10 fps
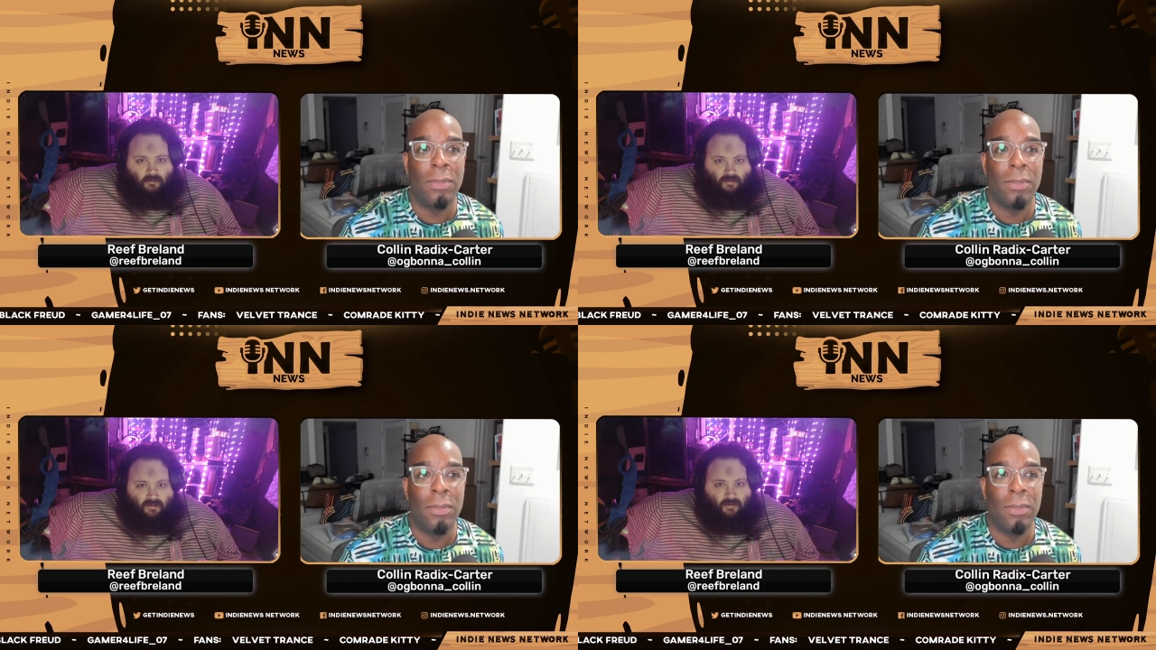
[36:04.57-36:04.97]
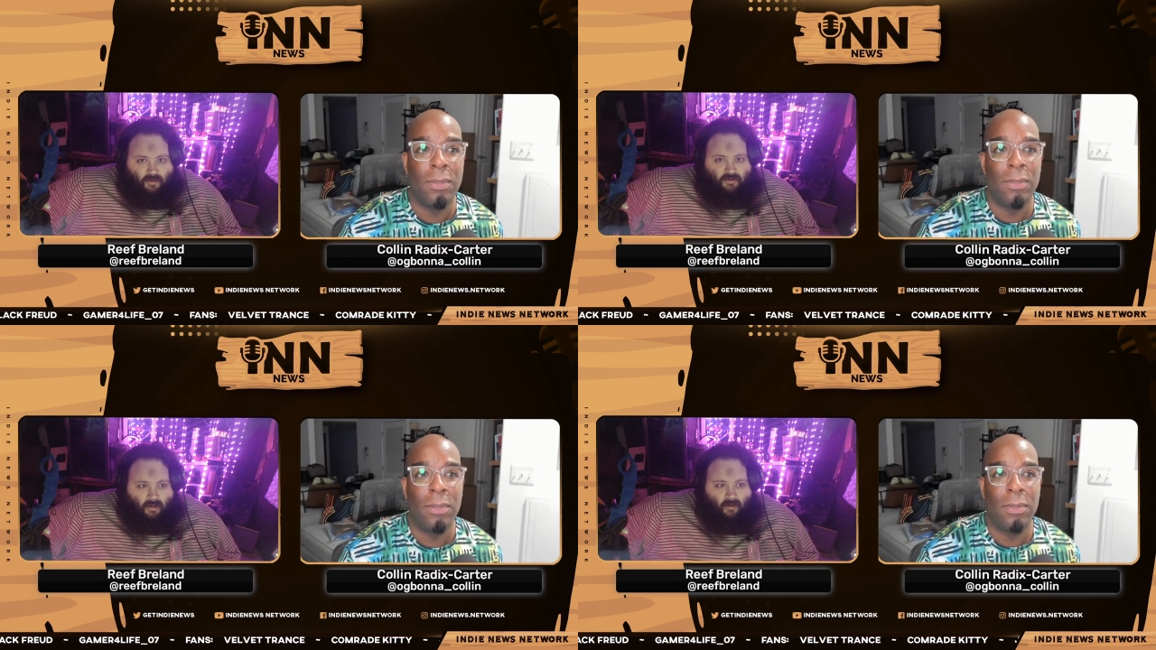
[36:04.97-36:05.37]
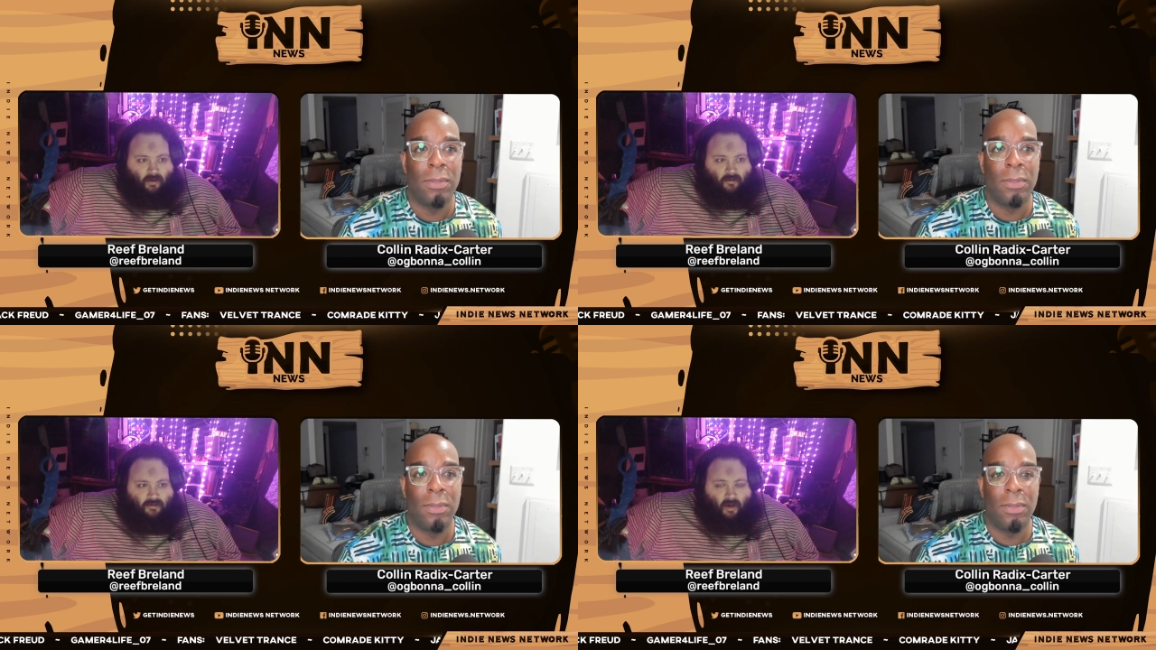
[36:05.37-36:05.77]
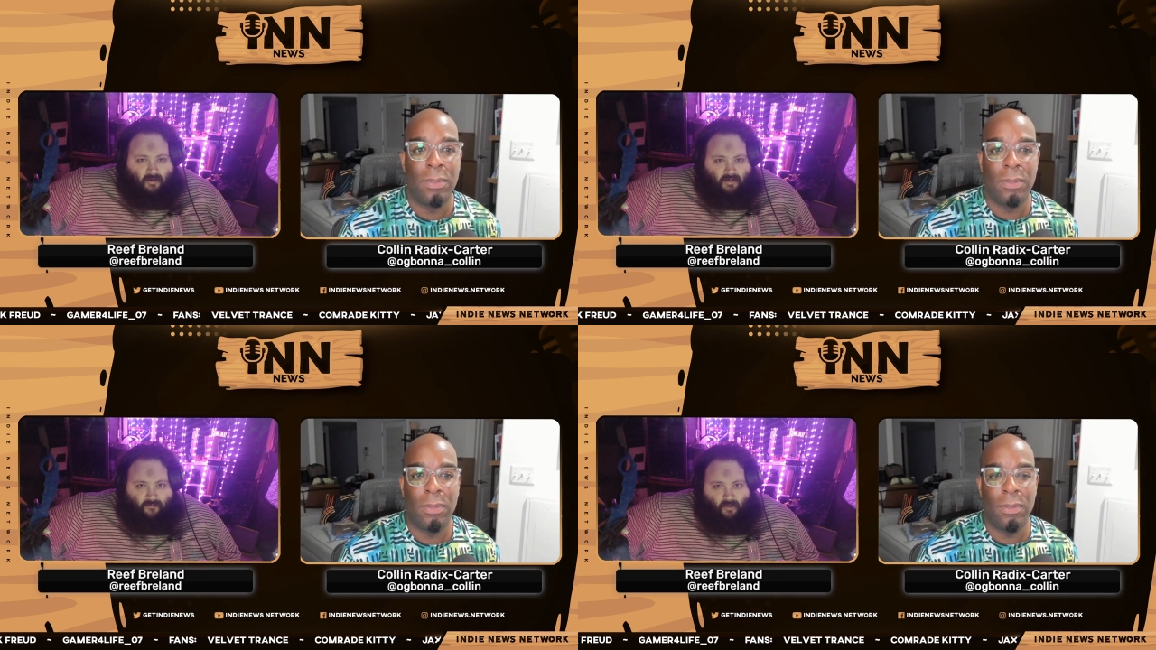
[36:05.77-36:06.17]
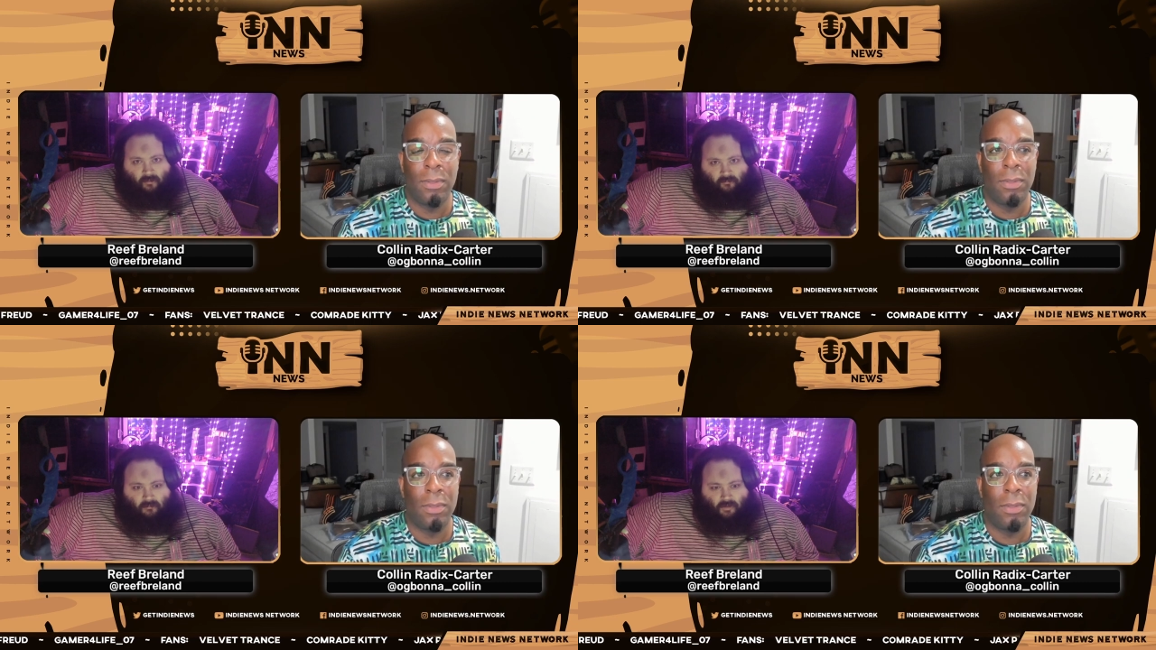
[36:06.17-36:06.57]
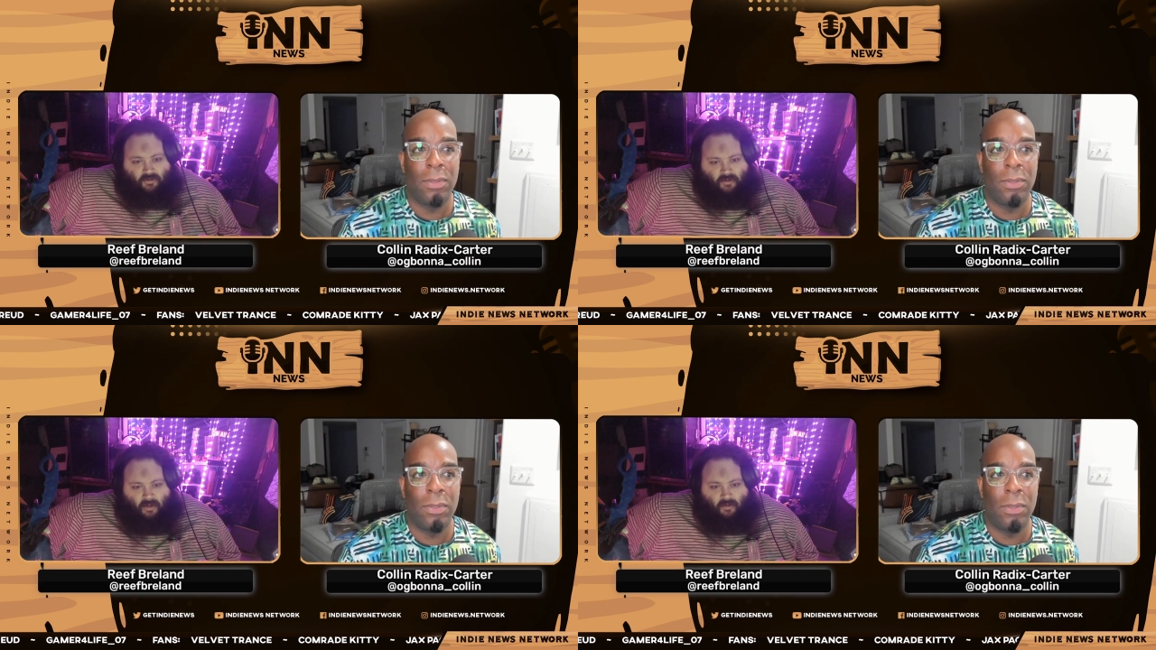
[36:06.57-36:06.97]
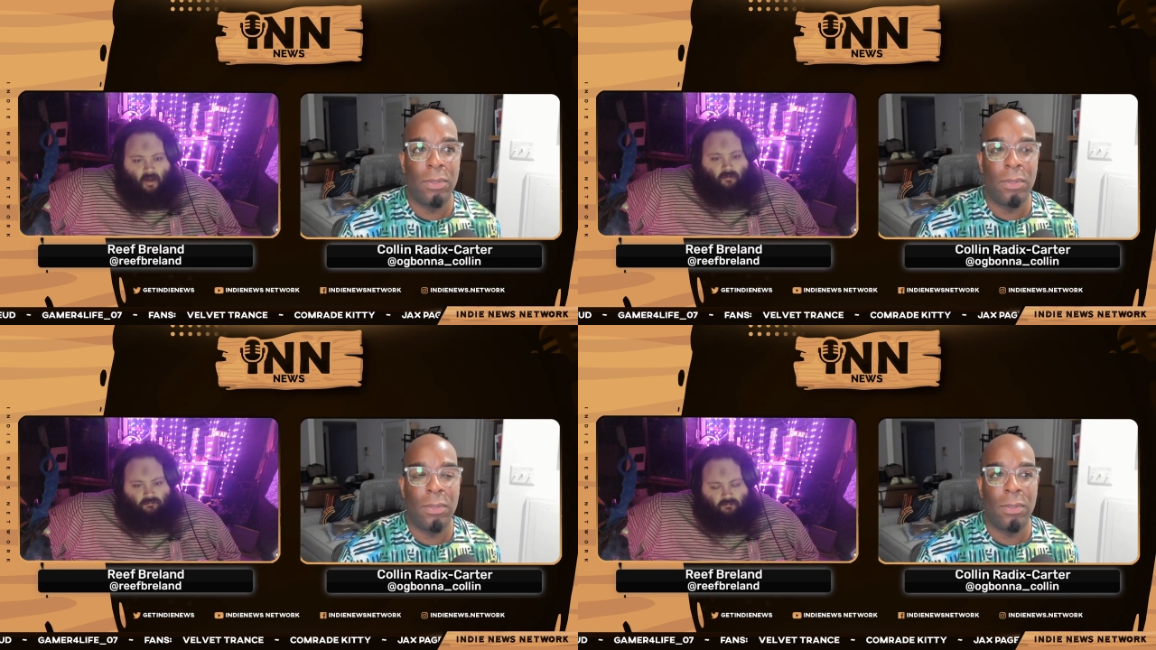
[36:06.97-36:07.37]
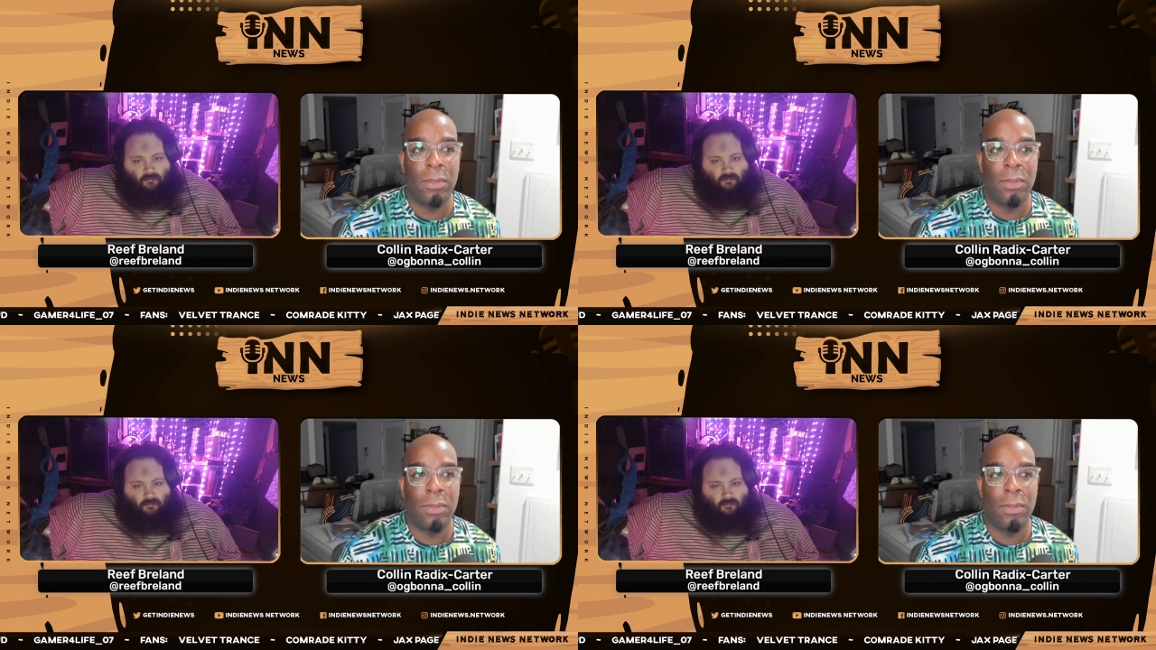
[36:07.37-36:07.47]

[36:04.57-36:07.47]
Speaker 1: Just just say no to Talk T V. Just say no.